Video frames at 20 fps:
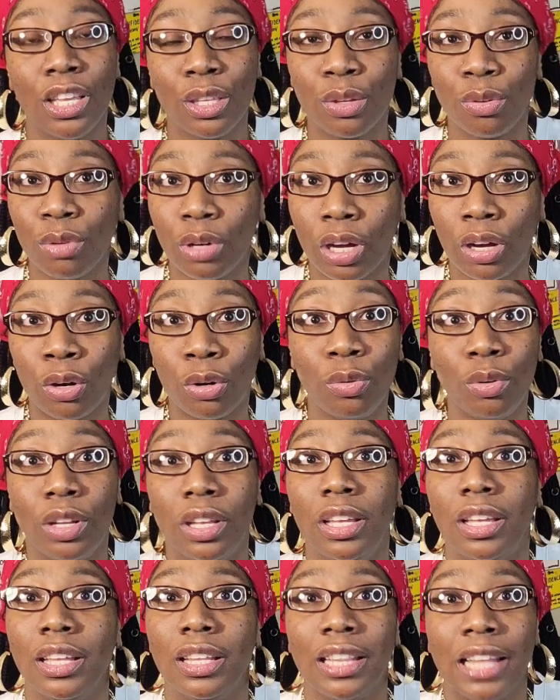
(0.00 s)
You know,
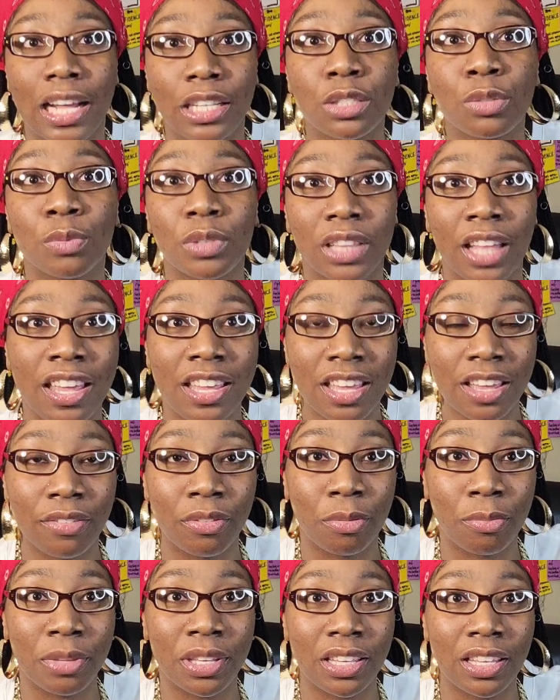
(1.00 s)
that's what they
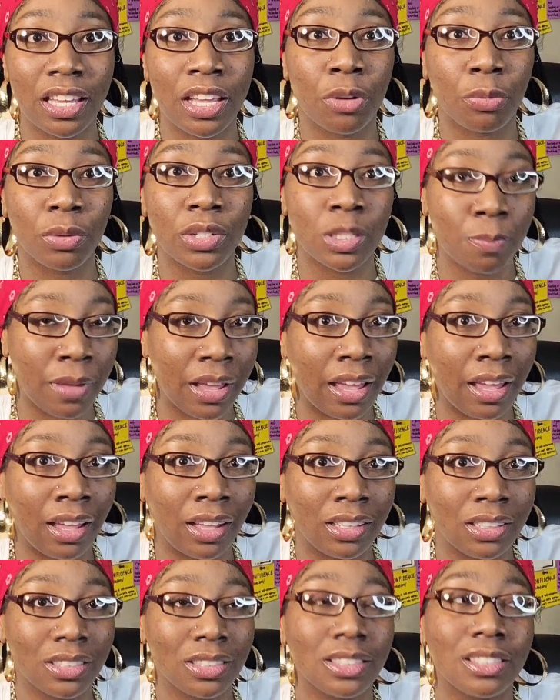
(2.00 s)
giving me in respect.
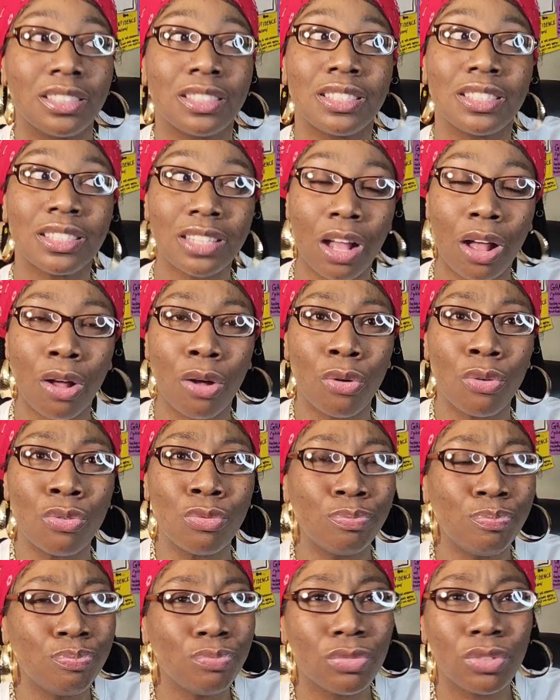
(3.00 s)
So
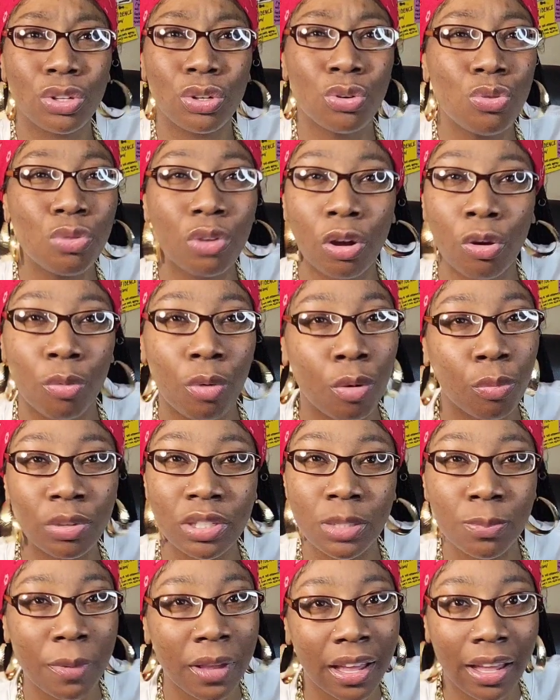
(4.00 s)
who don't want
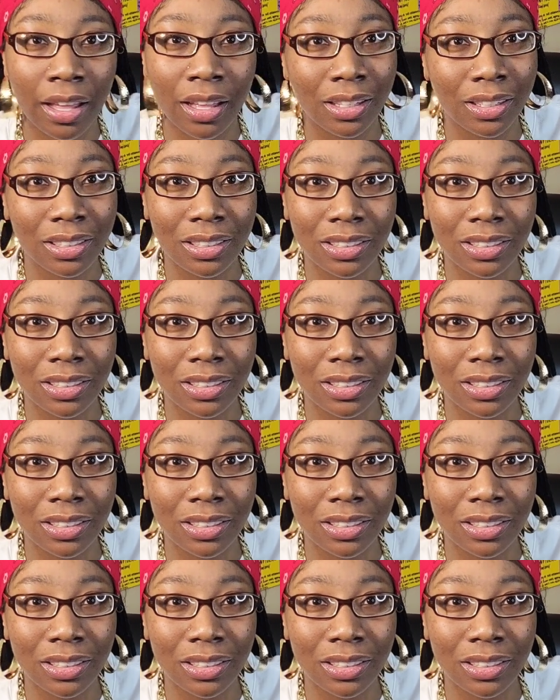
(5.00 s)
respect?